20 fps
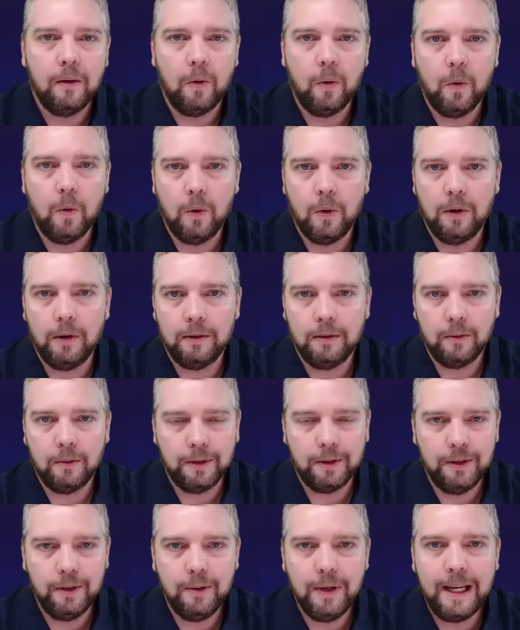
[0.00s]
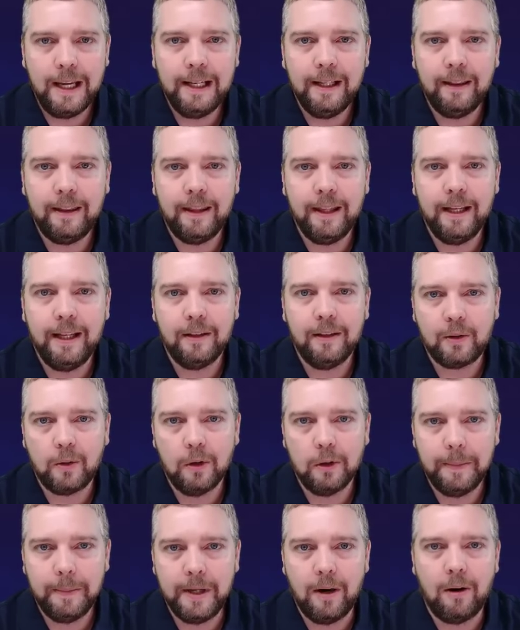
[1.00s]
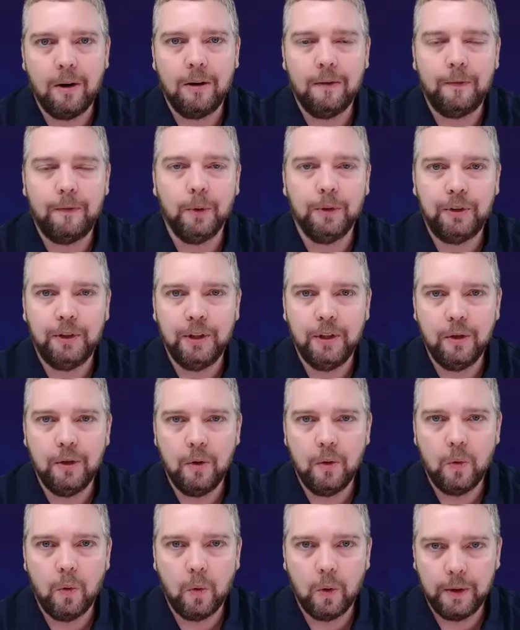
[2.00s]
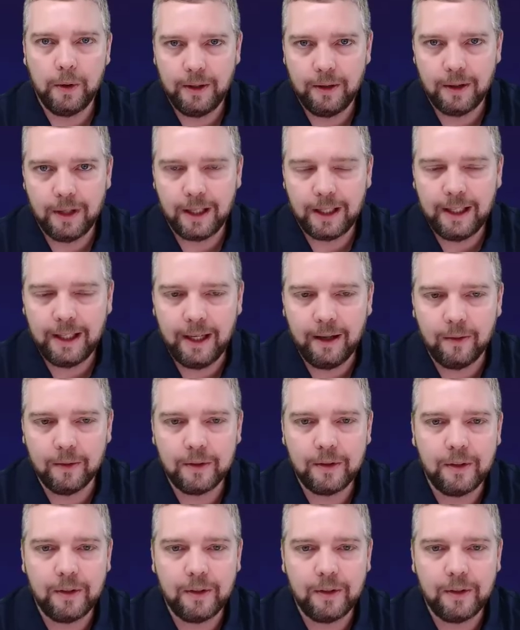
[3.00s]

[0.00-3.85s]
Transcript: or to do anything that's going to be harmful to you or your account.